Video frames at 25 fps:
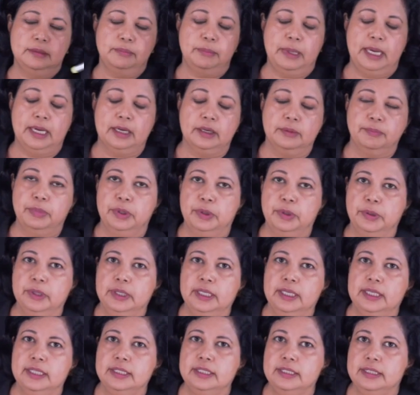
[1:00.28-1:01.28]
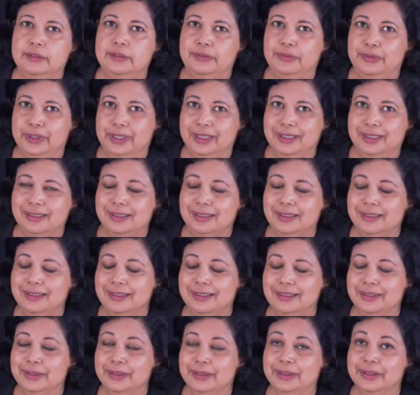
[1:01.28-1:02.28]
backbone is different.
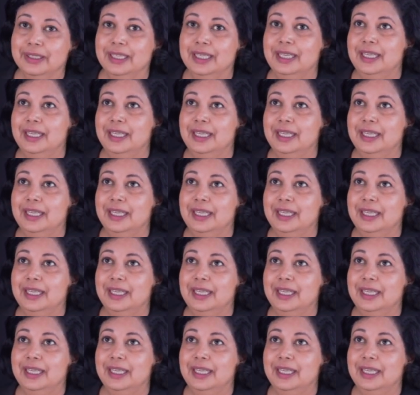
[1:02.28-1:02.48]
All right.